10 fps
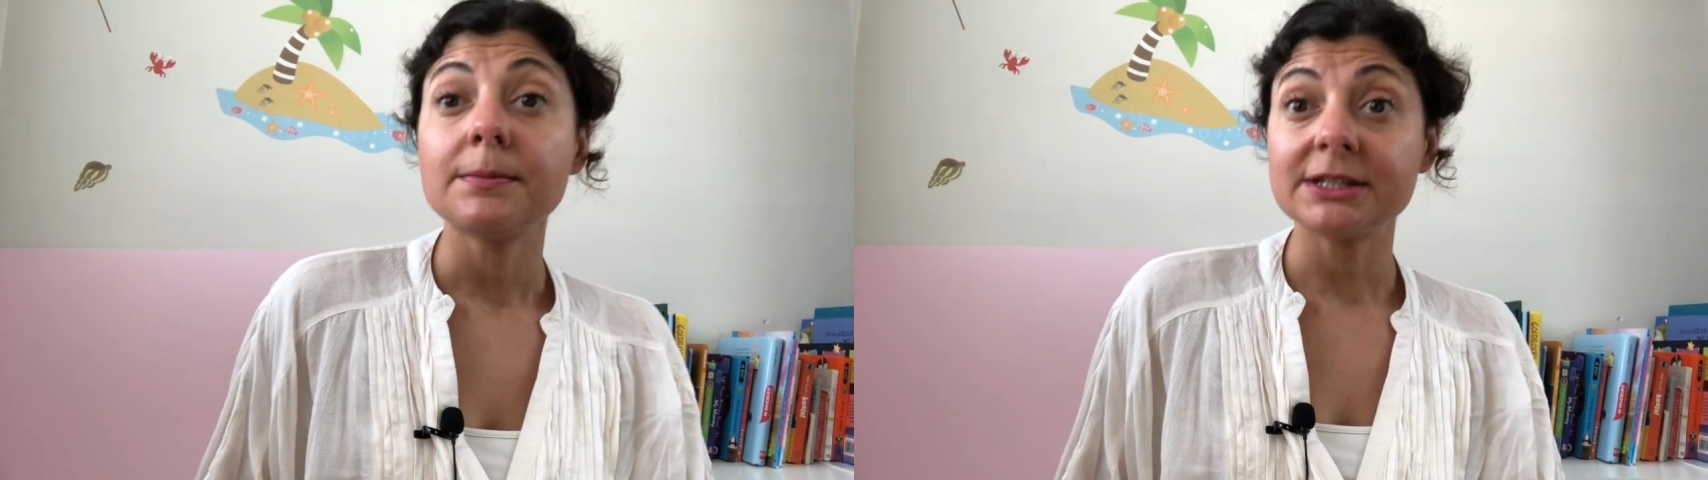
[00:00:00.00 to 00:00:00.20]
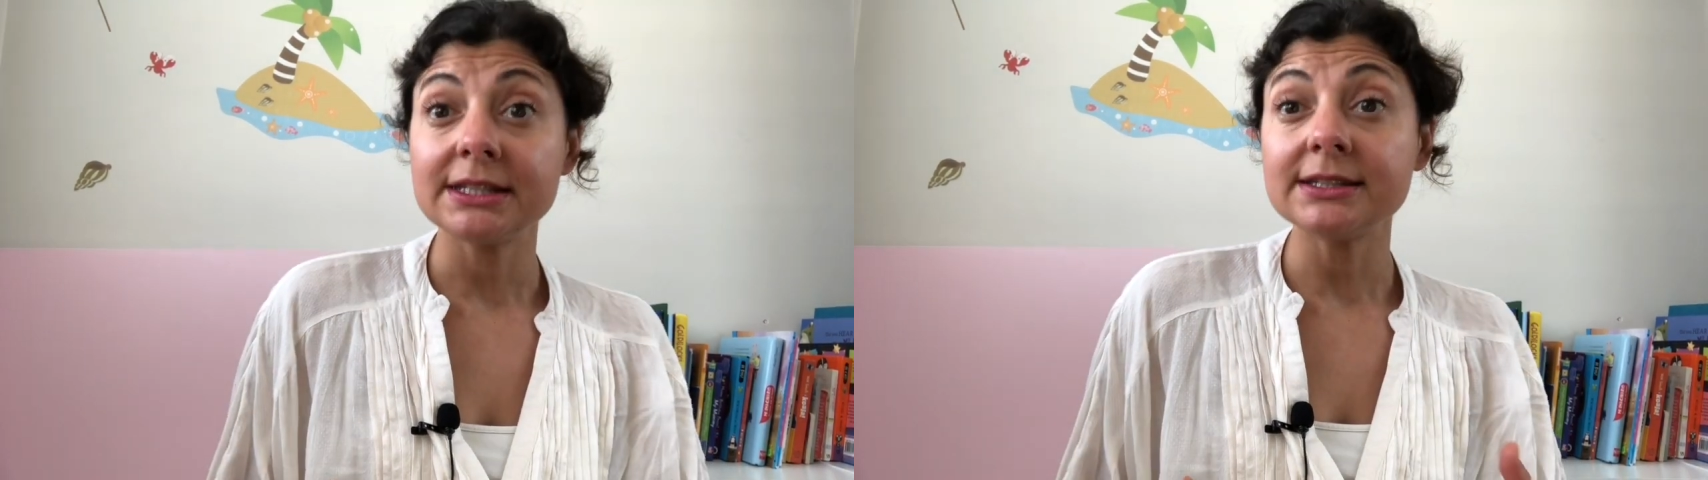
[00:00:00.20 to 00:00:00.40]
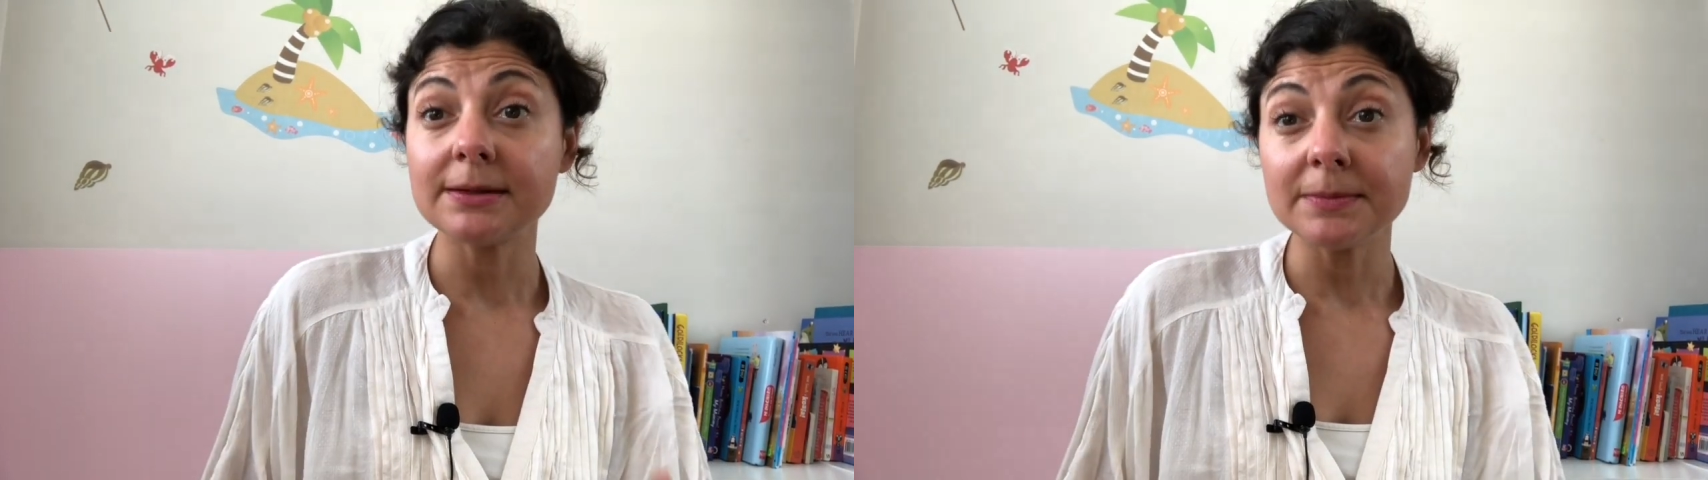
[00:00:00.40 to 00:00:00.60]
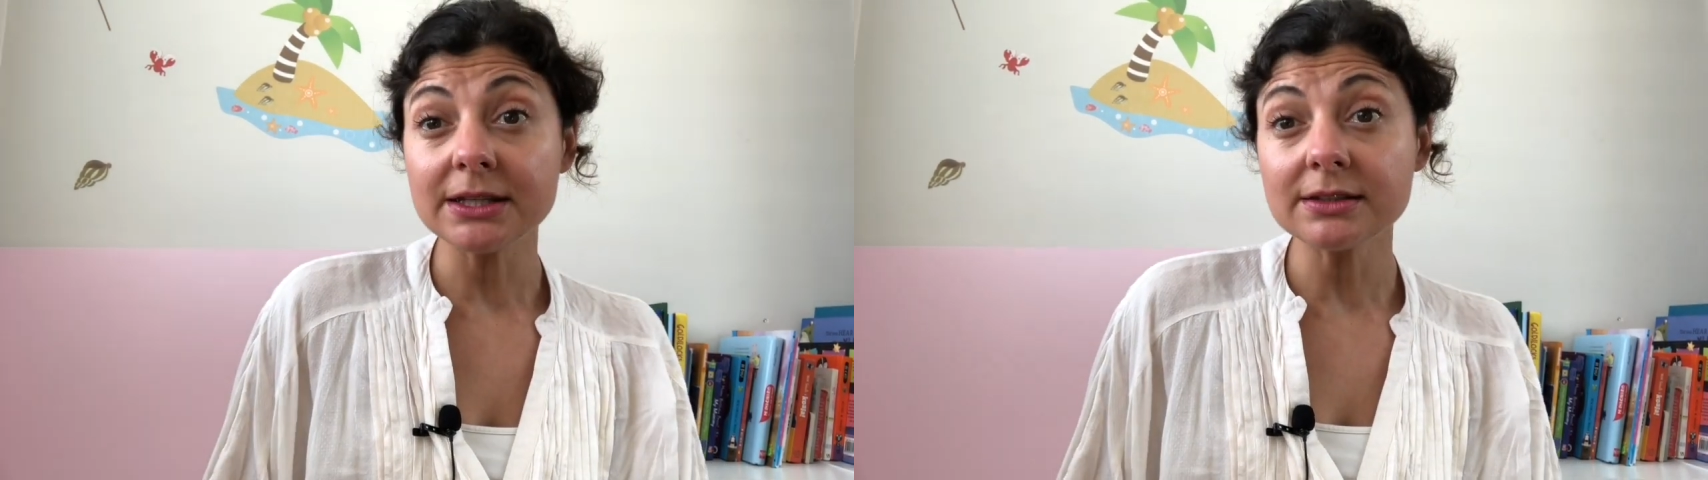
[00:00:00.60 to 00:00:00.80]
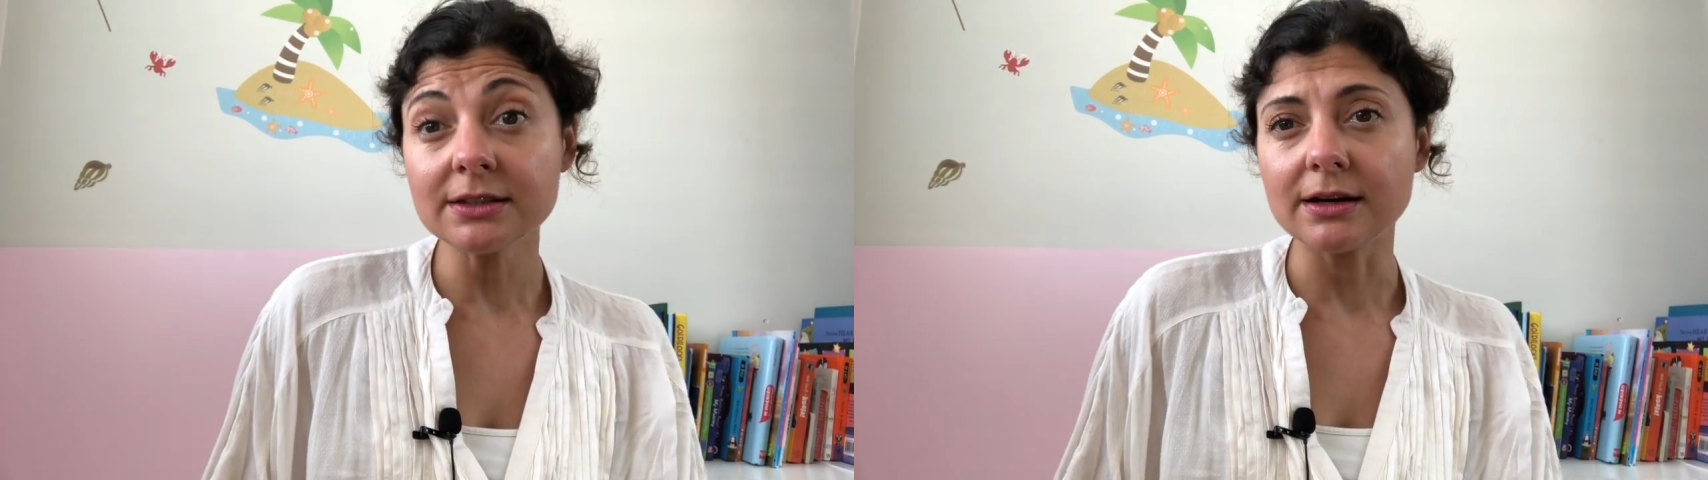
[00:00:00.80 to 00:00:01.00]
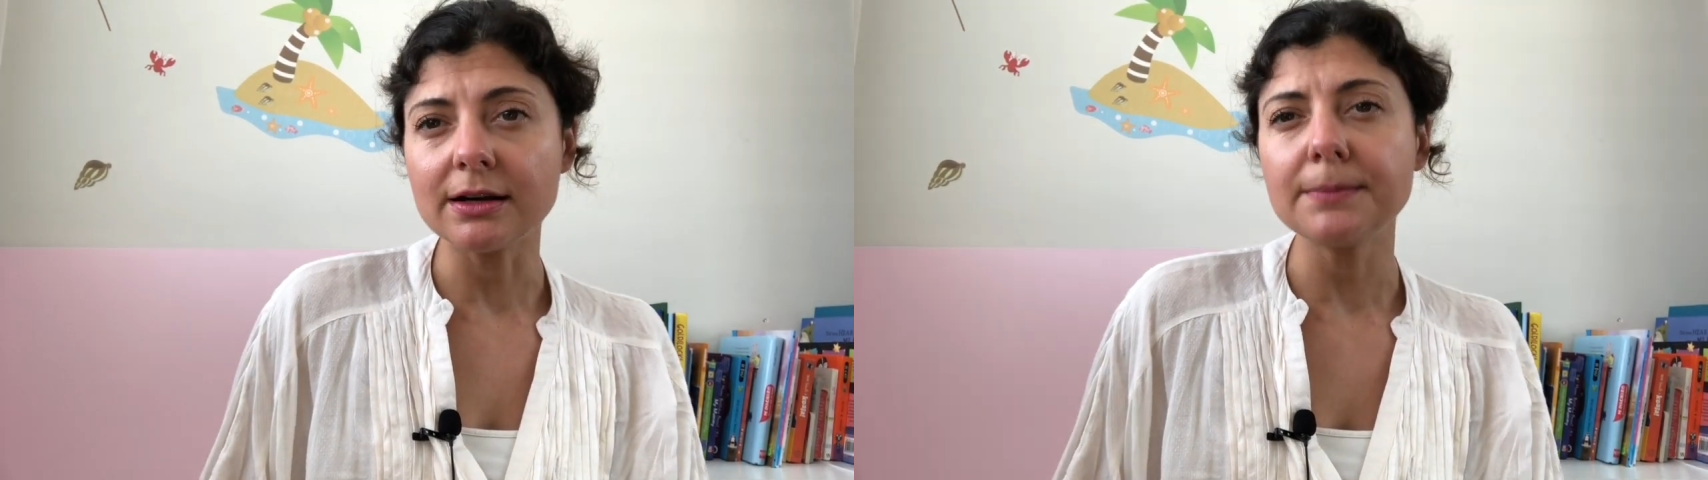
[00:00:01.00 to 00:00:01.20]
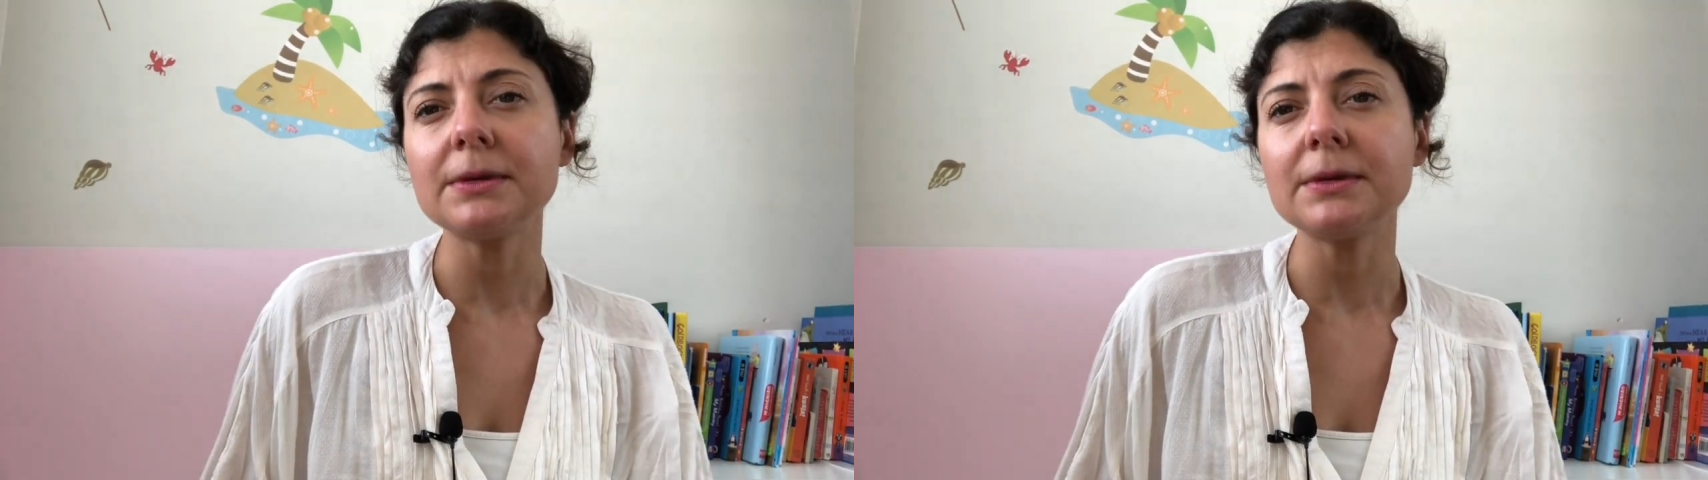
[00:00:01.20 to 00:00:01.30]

But in the meantime,